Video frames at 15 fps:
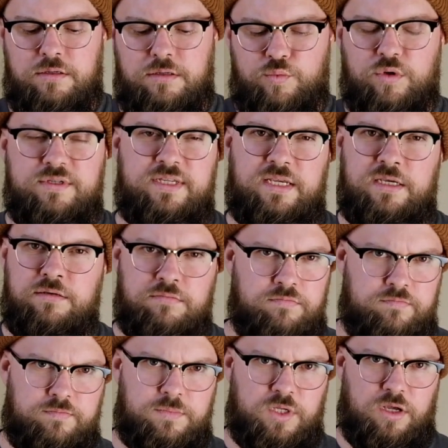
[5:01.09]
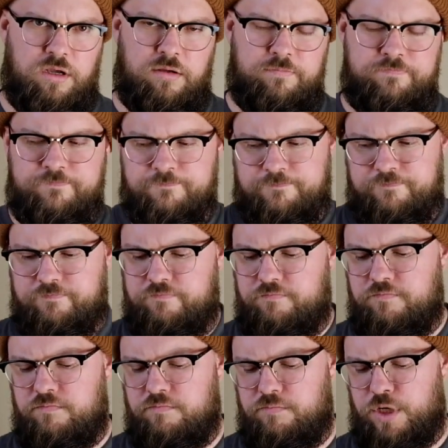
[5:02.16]
We'll see.
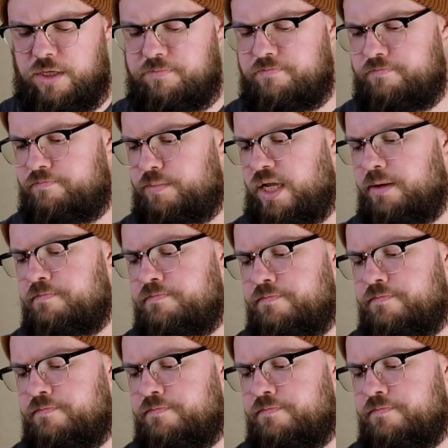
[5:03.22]
But yeah,